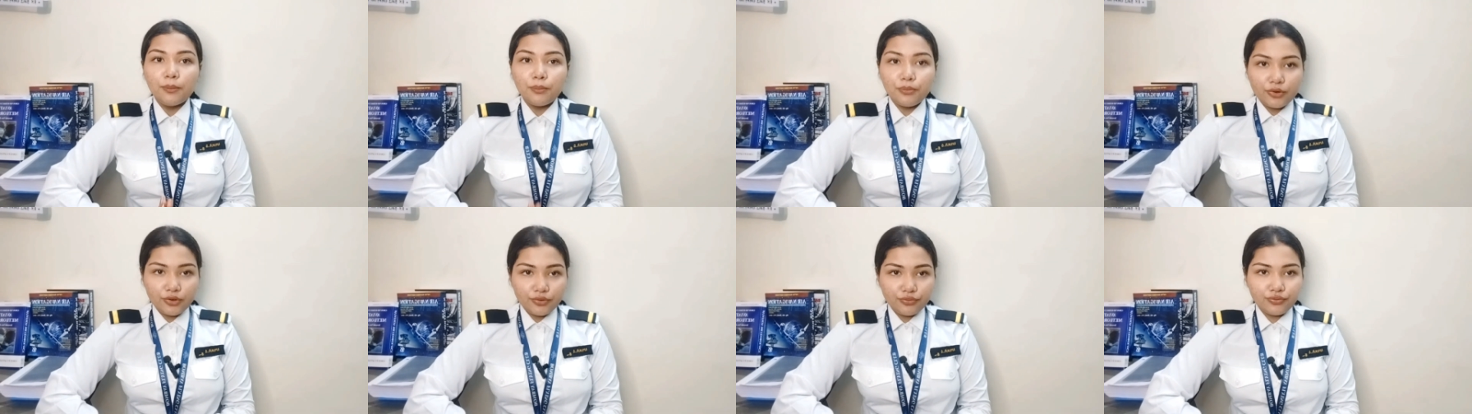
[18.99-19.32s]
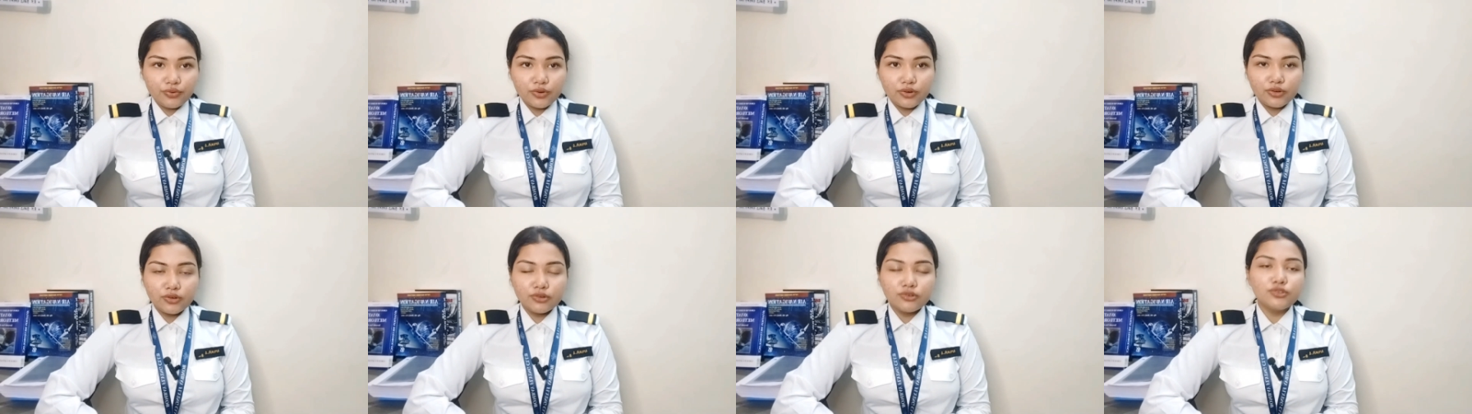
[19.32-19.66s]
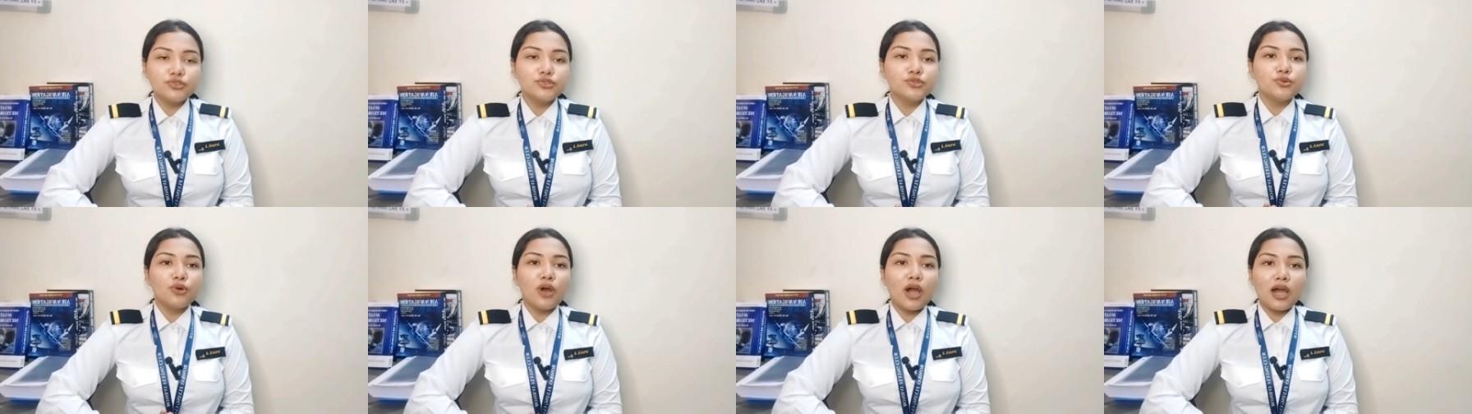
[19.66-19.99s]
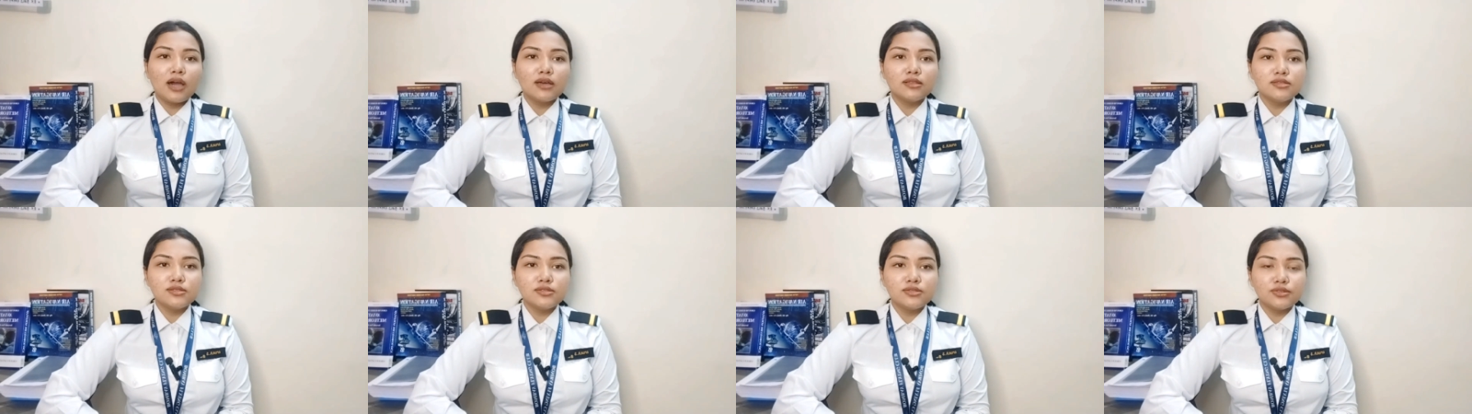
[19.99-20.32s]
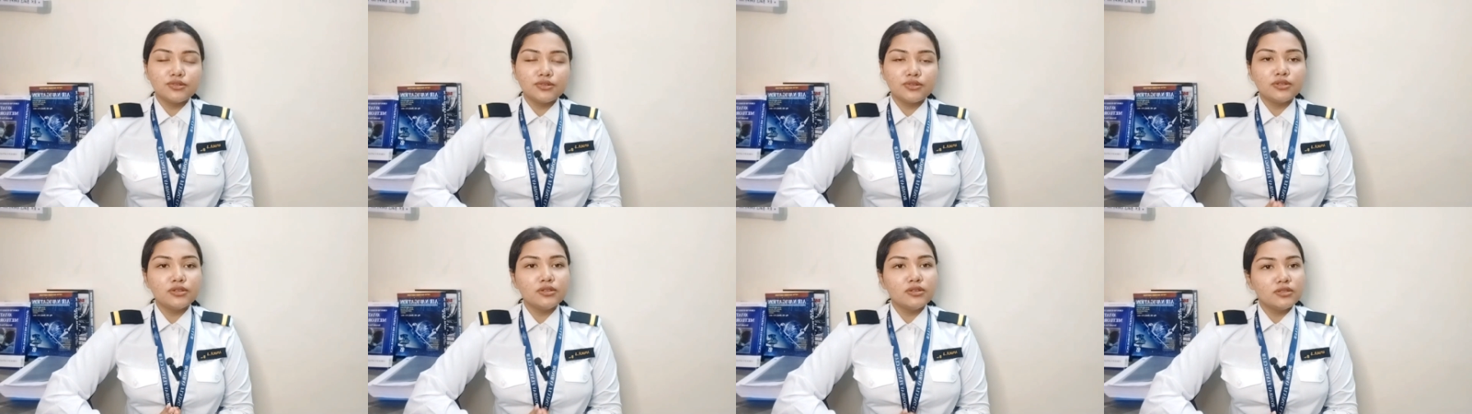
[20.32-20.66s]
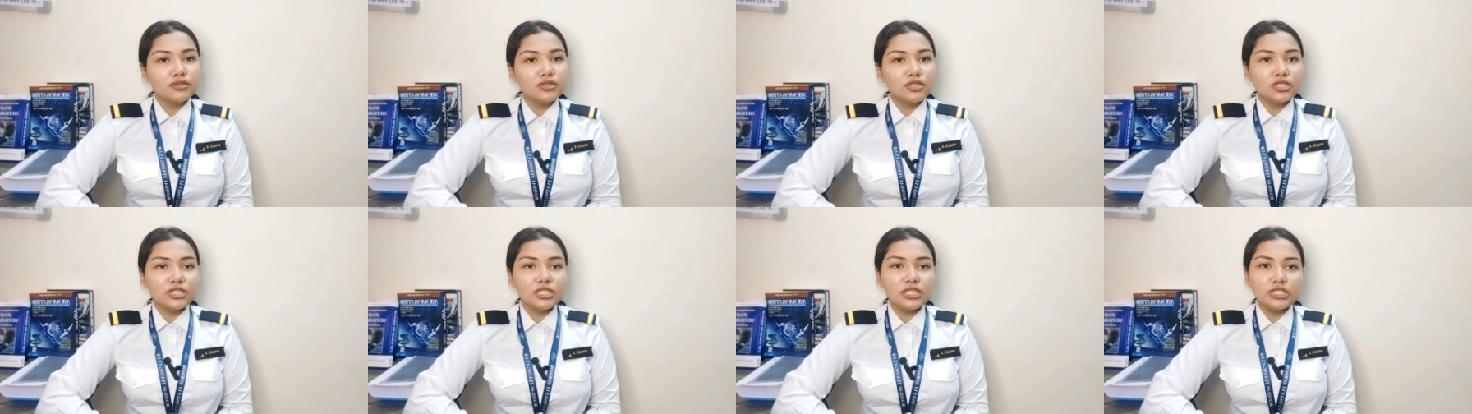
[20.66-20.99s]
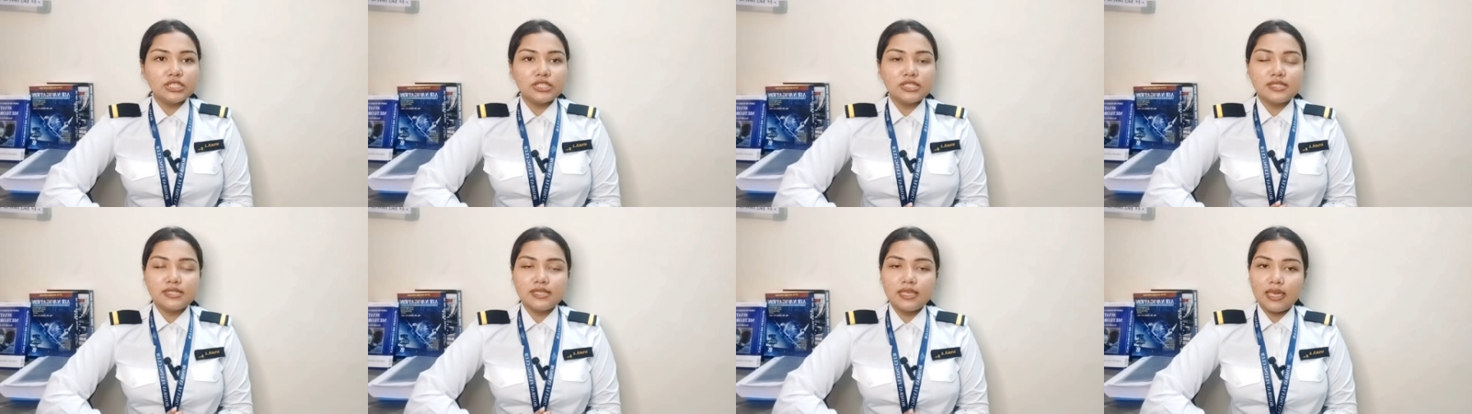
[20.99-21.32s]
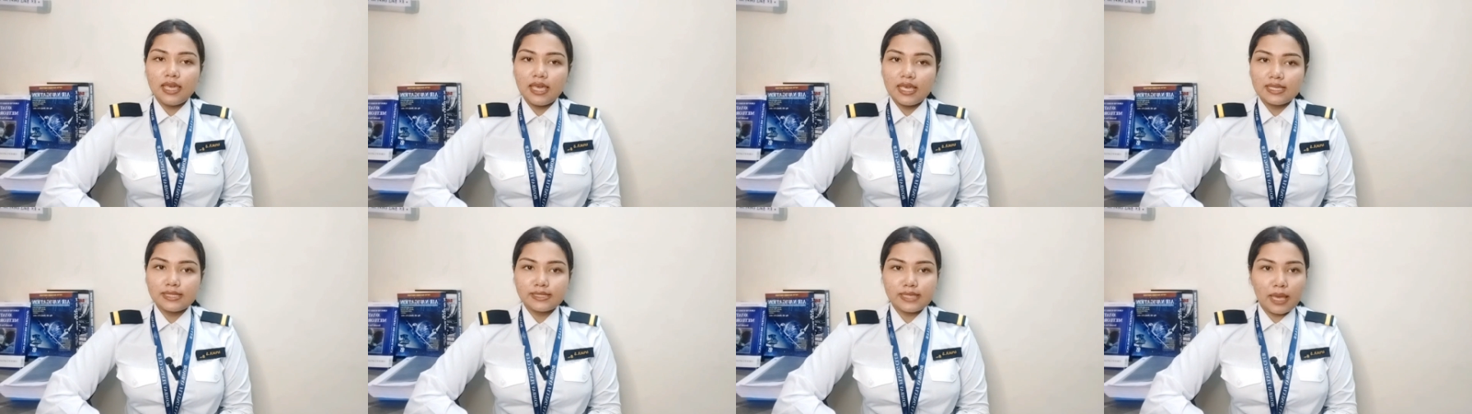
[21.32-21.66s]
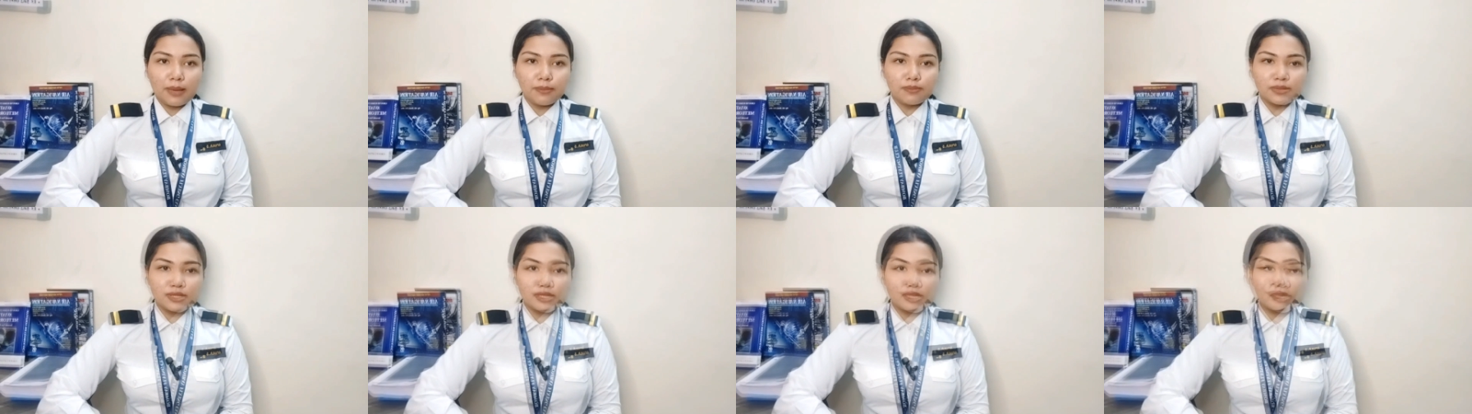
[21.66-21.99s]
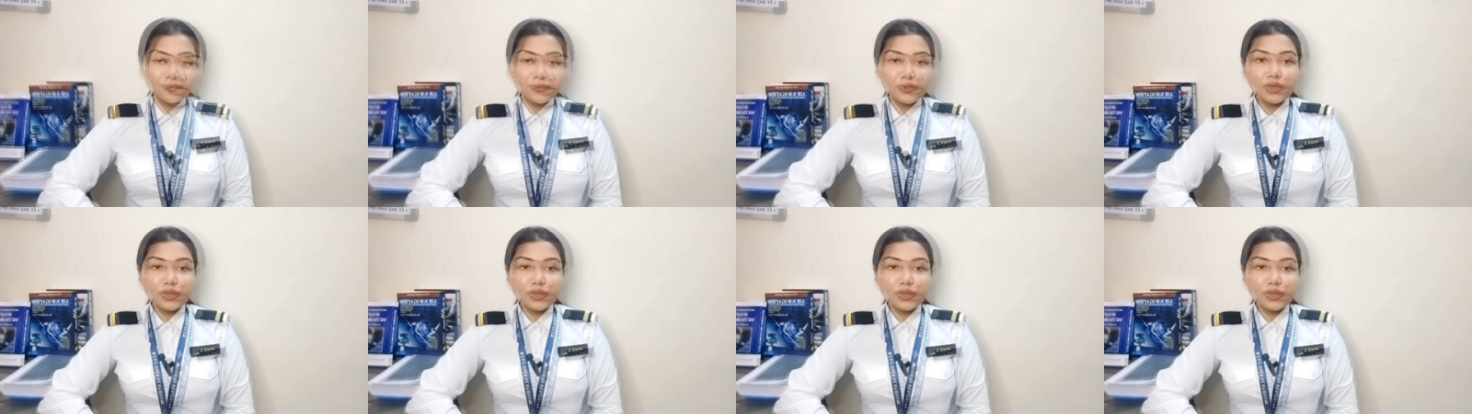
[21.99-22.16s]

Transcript: prefer to answer the DPC exams.